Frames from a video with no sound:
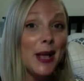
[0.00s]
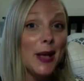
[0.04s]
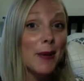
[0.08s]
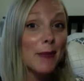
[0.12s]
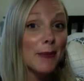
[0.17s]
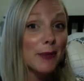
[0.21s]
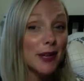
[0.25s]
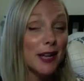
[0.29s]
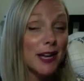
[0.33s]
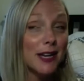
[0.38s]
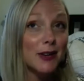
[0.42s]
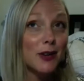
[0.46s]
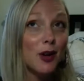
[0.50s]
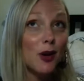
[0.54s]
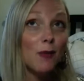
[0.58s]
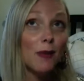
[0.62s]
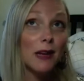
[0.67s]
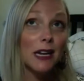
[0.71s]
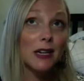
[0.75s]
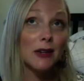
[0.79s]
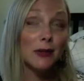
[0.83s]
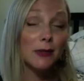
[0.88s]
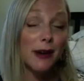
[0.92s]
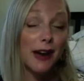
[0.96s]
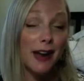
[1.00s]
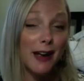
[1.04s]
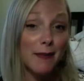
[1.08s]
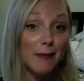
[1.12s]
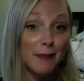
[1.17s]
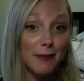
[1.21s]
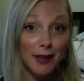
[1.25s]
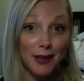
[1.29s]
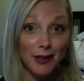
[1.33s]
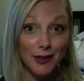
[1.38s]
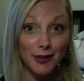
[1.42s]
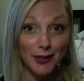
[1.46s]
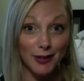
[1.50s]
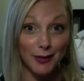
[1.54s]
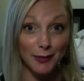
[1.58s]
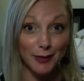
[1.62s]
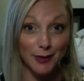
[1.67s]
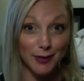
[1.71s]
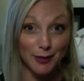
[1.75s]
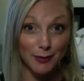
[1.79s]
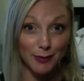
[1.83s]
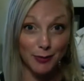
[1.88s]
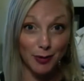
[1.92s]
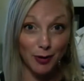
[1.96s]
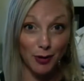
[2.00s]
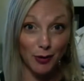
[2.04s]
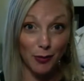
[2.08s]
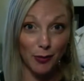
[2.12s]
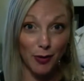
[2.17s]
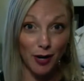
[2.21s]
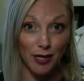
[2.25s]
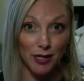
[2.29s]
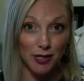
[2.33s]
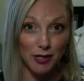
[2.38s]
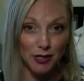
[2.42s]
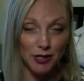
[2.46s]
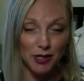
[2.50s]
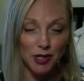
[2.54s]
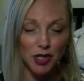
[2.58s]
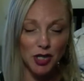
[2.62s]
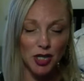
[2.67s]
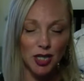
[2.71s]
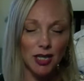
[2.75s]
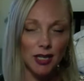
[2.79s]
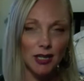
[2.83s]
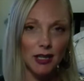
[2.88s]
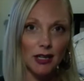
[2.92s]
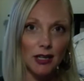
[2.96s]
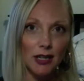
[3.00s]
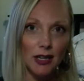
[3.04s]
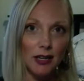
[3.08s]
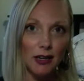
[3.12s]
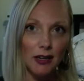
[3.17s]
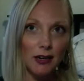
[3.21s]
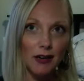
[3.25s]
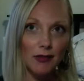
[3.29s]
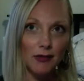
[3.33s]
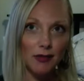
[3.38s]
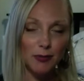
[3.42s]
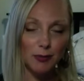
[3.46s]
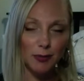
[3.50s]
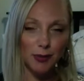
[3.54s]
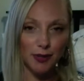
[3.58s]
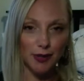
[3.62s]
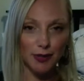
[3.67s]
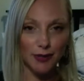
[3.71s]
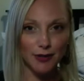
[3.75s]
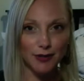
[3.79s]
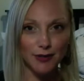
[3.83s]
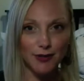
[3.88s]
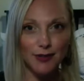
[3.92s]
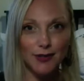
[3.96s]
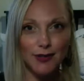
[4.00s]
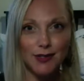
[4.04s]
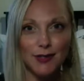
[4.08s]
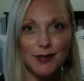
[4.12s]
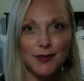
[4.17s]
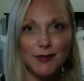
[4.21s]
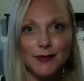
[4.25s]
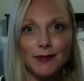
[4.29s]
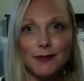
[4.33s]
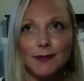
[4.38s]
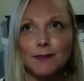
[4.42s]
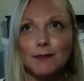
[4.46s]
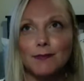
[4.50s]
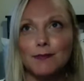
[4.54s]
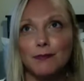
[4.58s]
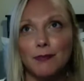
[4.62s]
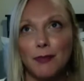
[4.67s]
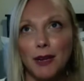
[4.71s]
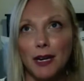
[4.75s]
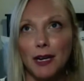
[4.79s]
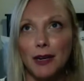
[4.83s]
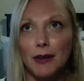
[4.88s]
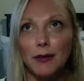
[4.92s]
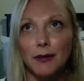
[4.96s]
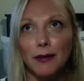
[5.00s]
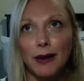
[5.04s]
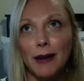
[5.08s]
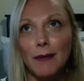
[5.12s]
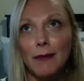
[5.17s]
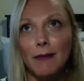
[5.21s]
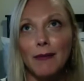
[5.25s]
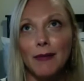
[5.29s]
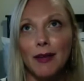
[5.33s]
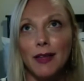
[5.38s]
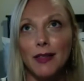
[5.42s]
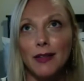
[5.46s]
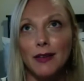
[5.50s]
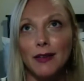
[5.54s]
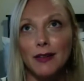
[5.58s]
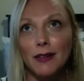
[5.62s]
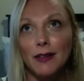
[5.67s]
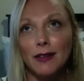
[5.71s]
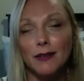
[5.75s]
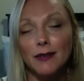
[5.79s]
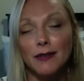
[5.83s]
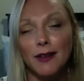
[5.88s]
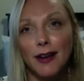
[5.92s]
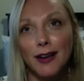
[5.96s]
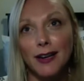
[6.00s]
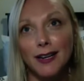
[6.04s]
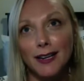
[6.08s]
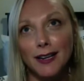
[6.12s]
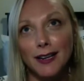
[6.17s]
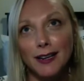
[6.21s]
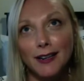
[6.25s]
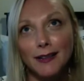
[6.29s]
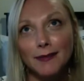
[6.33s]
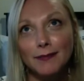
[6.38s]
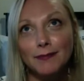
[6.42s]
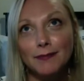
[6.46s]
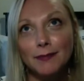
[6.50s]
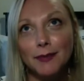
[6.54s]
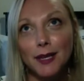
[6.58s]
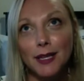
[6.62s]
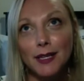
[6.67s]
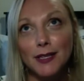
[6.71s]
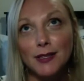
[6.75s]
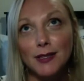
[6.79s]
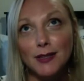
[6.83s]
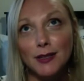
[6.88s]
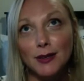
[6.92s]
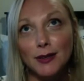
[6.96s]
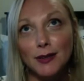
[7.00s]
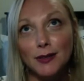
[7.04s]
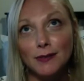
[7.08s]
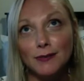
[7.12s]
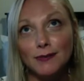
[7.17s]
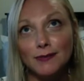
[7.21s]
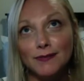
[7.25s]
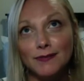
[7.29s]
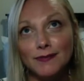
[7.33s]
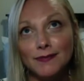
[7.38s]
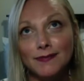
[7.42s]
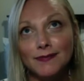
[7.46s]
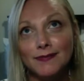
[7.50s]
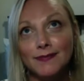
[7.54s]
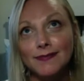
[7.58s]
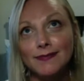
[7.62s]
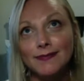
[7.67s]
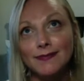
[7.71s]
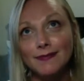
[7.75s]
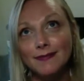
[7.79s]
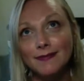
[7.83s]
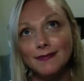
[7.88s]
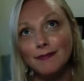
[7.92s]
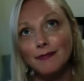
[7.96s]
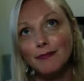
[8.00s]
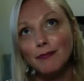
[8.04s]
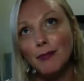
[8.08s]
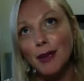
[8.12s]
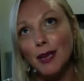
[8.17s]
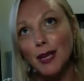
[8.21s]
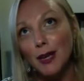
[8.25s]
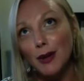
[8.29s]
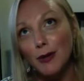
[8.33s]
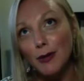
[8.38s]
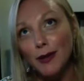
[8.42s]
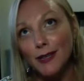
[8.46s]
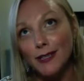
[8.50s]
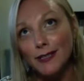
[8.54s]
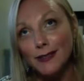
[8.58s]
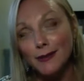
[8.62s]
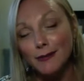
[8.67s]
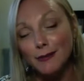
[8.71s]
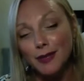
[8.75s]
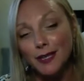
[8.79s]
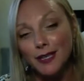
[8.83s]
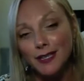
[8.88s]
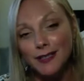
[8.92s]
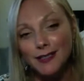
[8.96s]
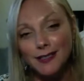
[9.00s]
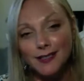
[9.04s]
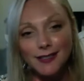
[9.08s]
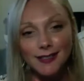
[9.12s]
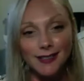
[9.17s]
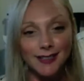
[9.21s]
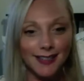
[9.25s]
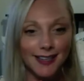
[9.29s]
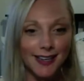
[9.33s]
But I know my grandmother was a bird watcher, and she loved birds. My grandmother, Lavina, bless you. May you rest in peace.